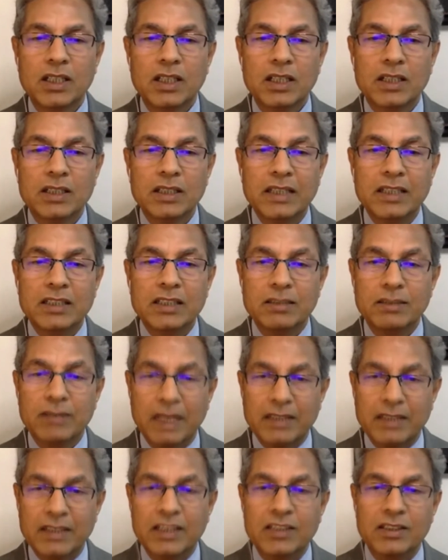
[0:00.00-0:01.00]
that
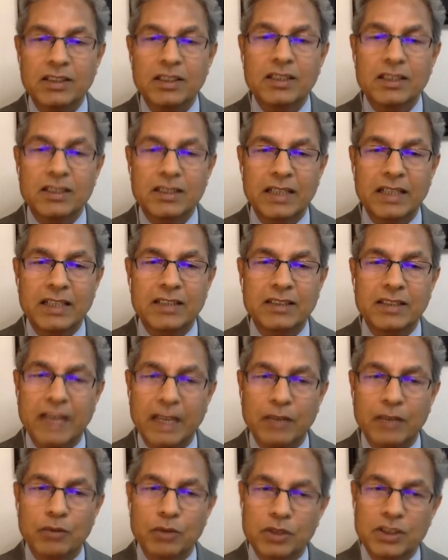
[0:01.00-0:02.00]
civilizational states'
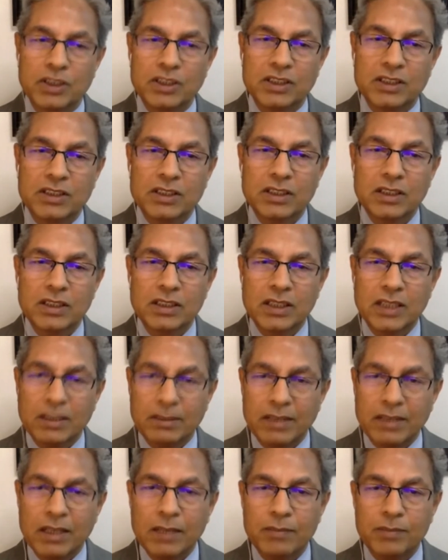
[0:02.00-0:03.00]
languages
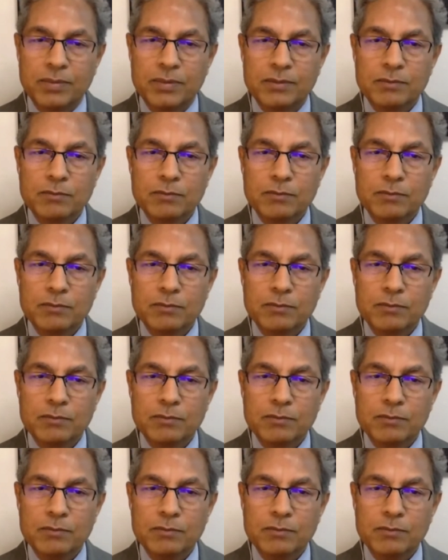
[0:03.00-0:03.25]
develop.